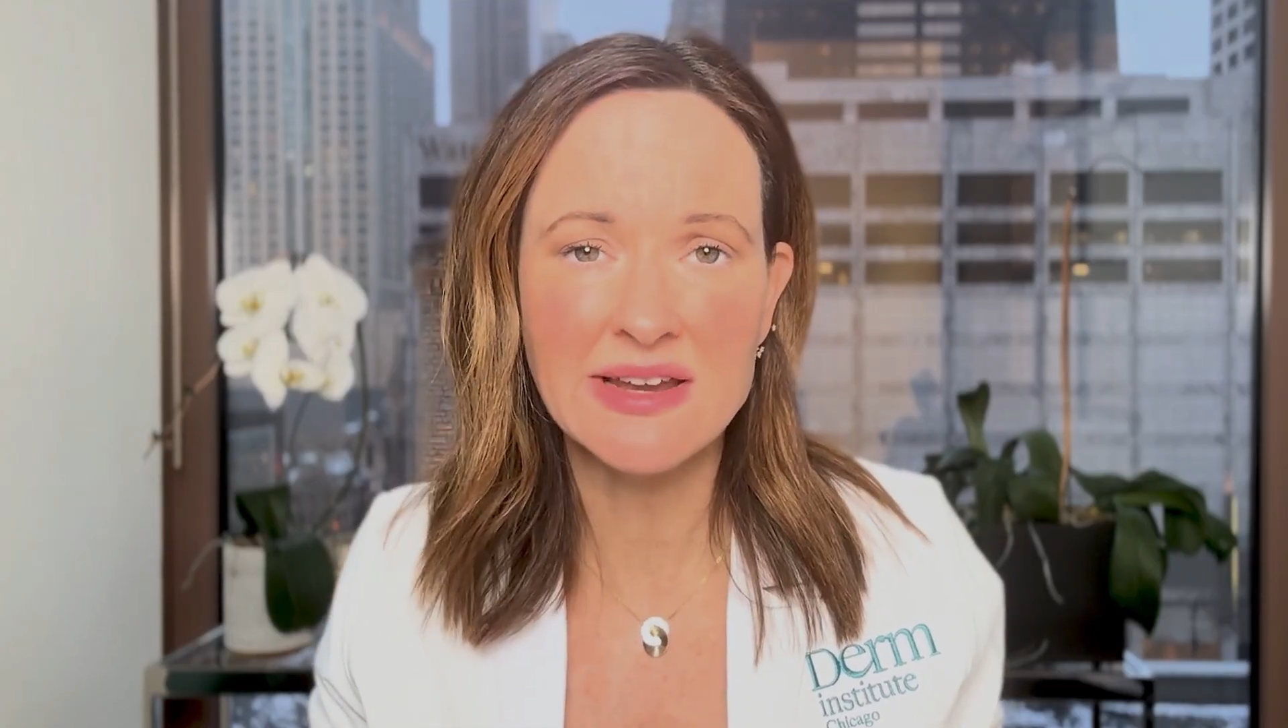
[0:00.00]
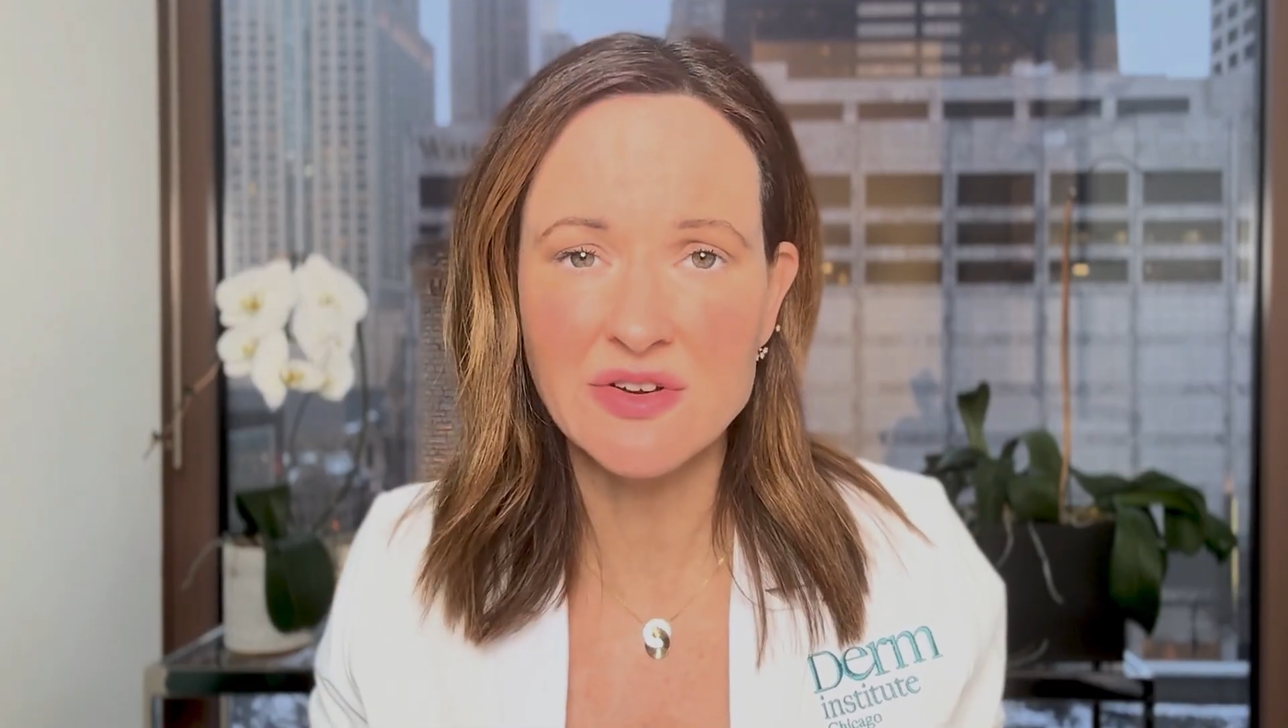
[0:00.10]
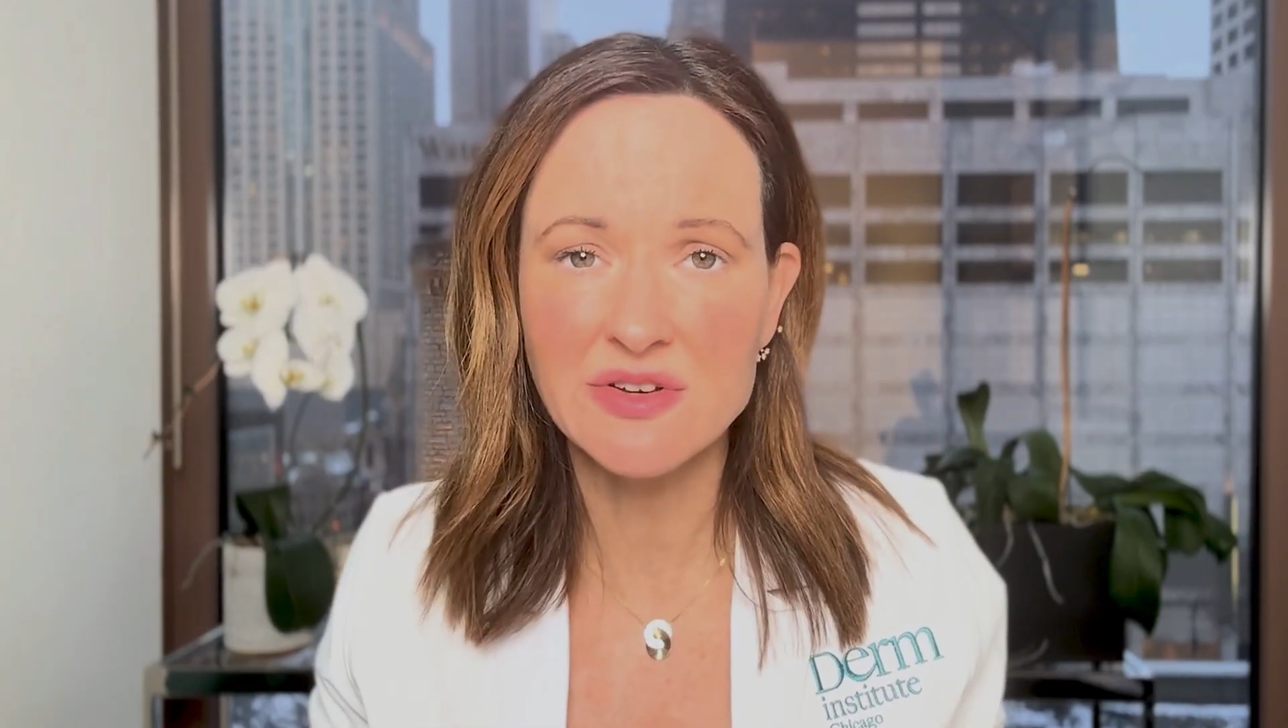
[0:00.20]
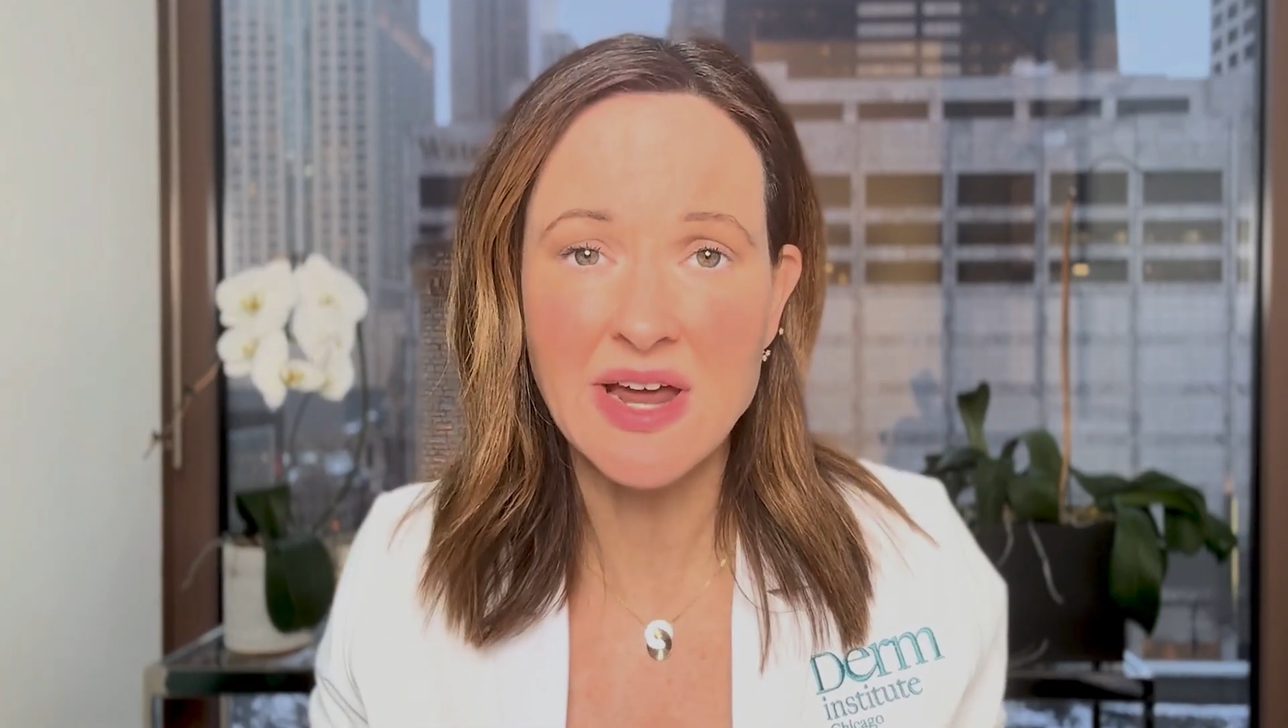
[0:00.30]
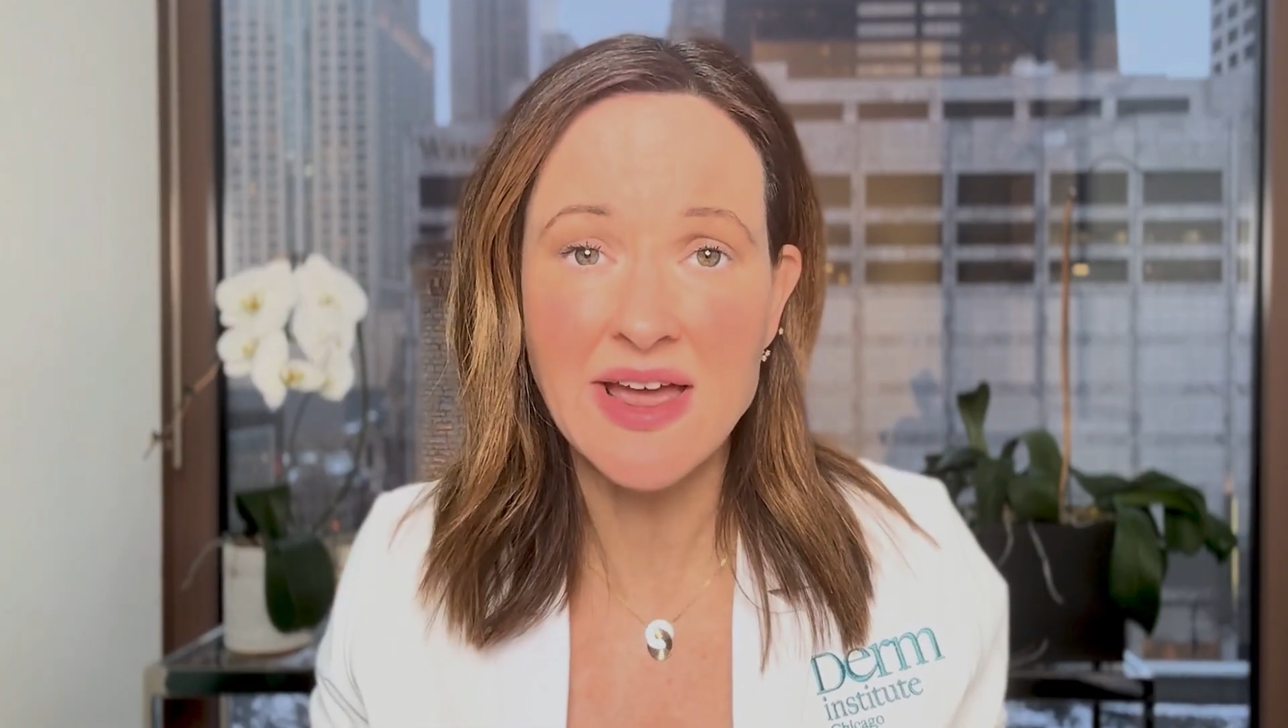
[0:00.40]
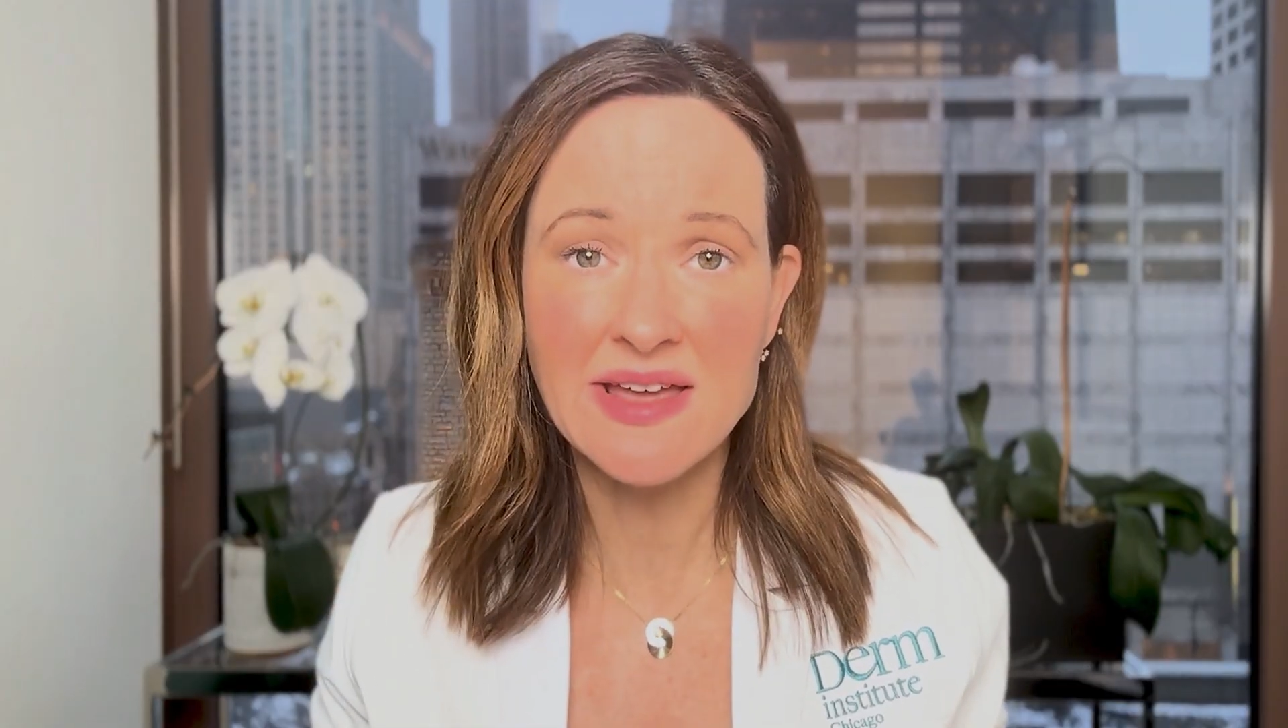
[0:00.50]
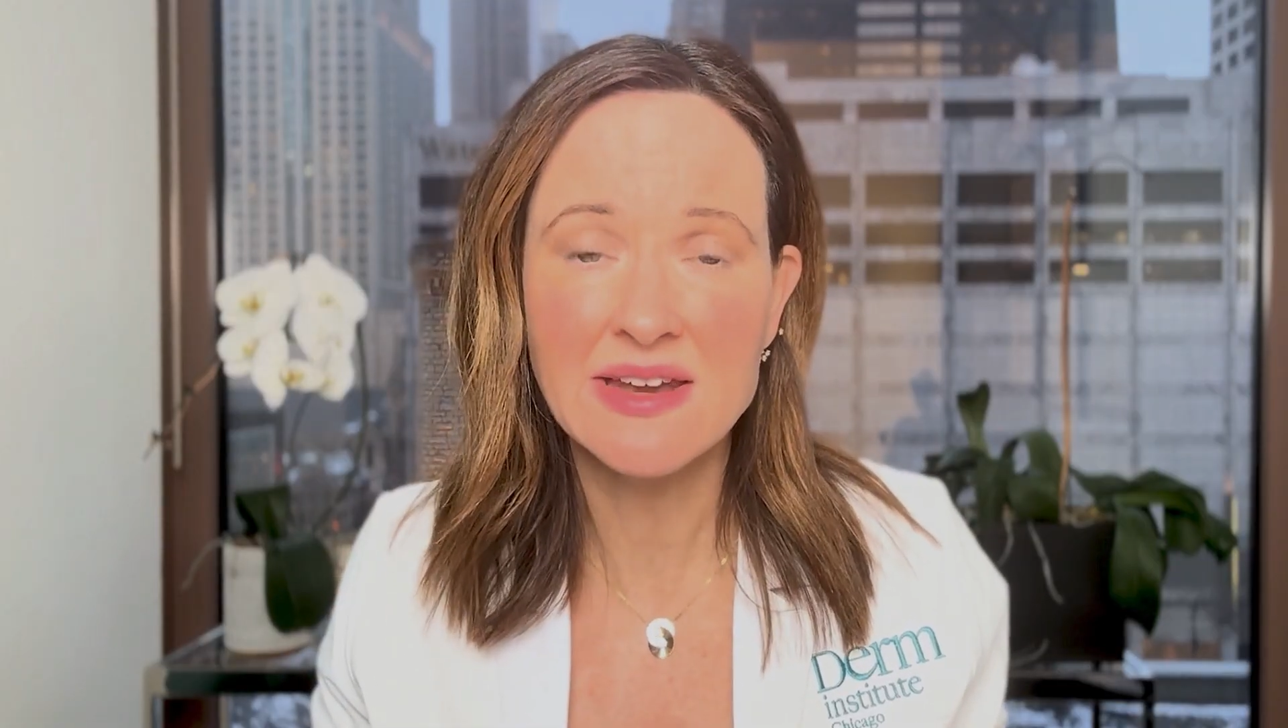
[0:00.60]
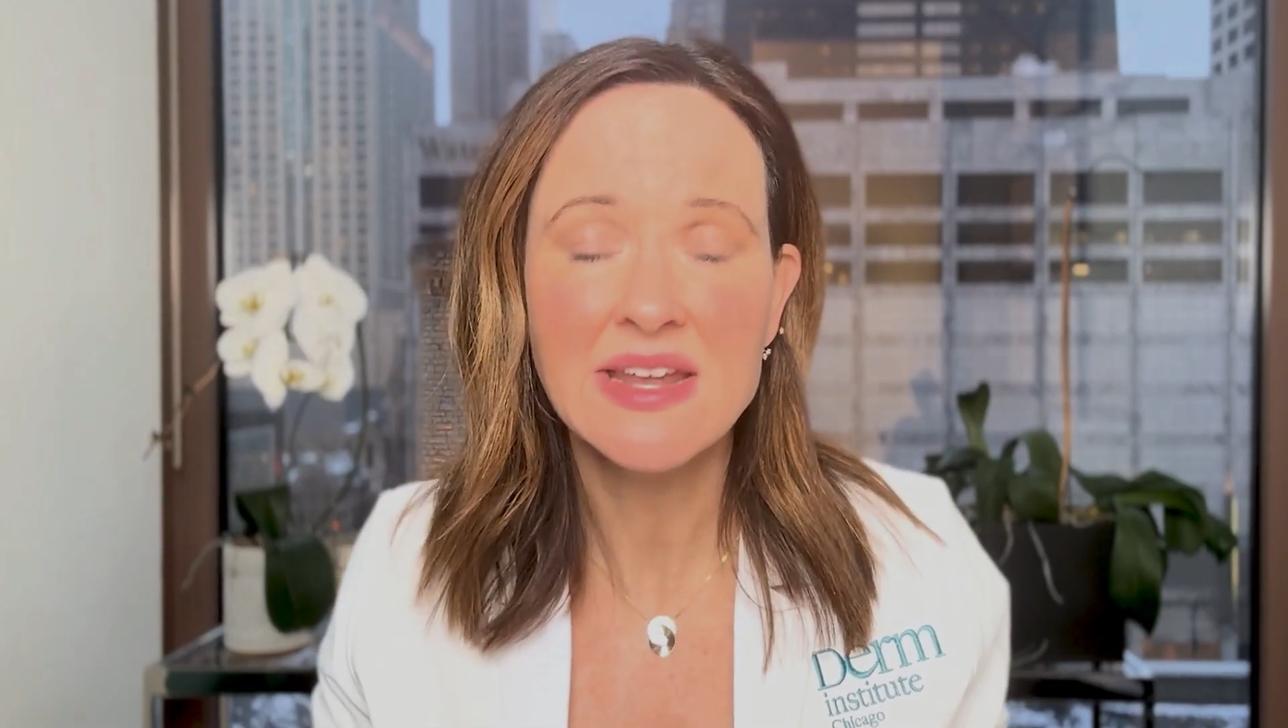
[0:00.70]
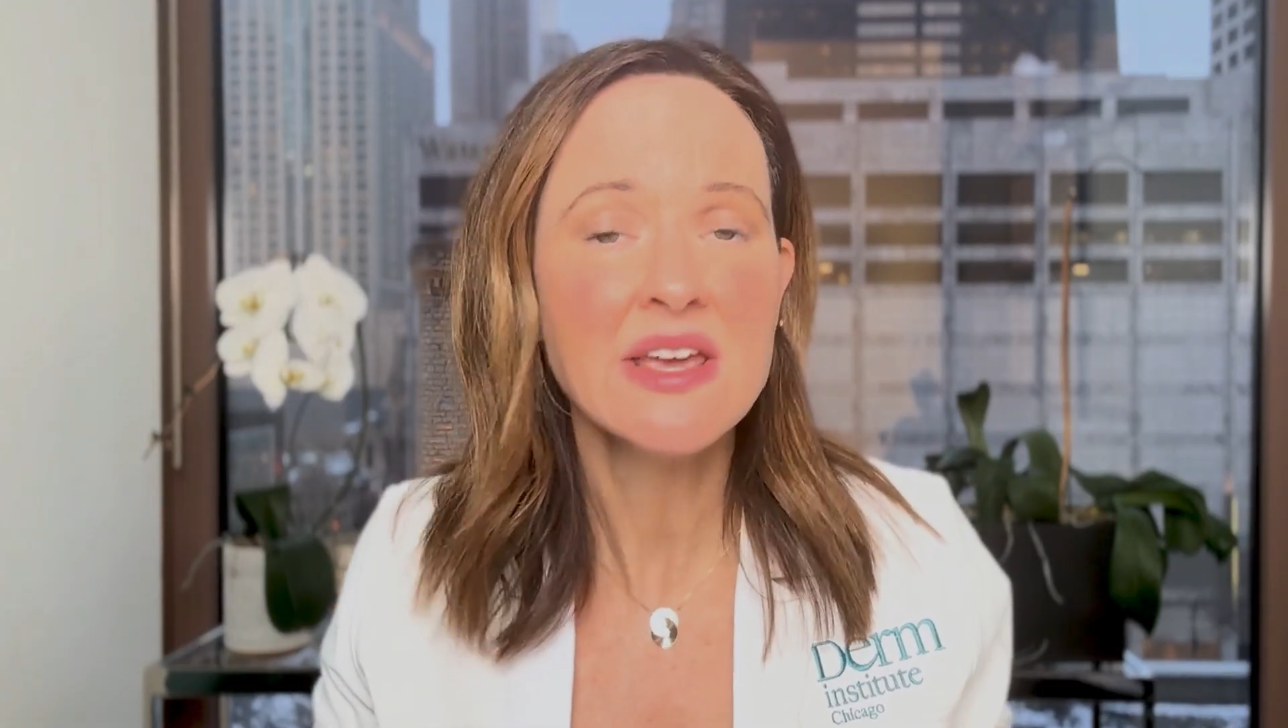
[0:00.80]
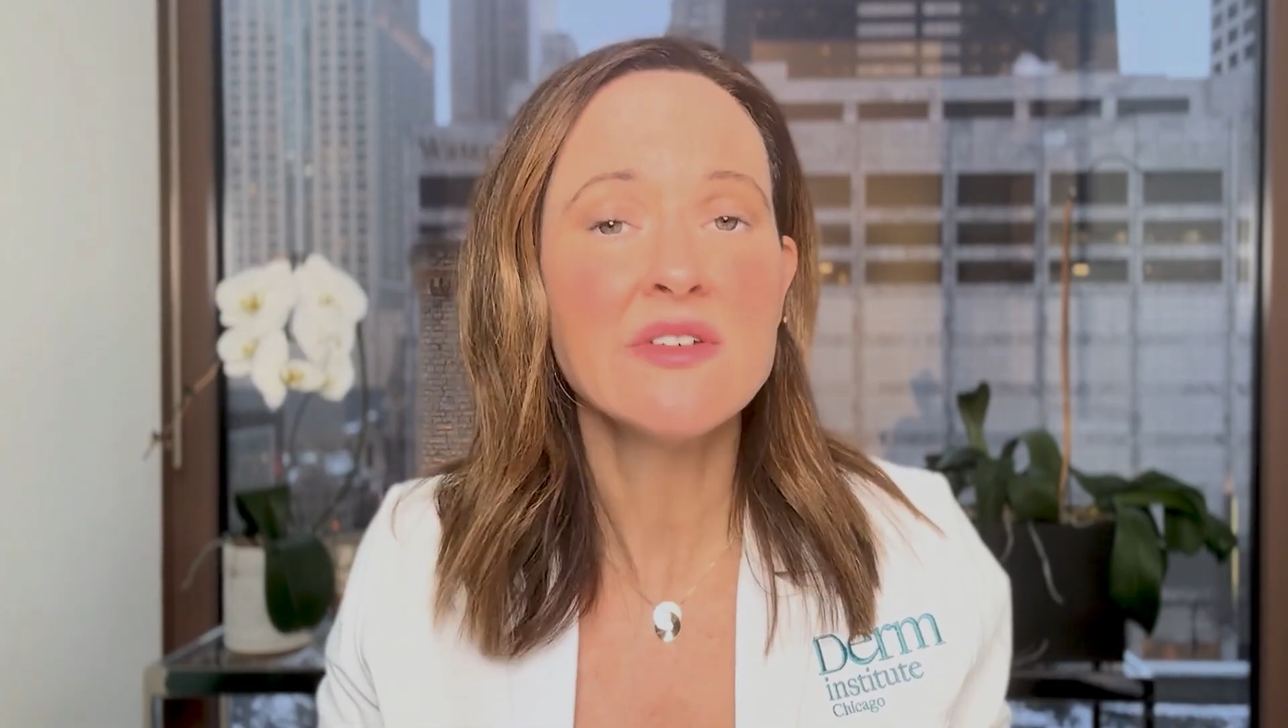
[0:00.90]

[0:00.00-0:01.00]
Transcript: in your diet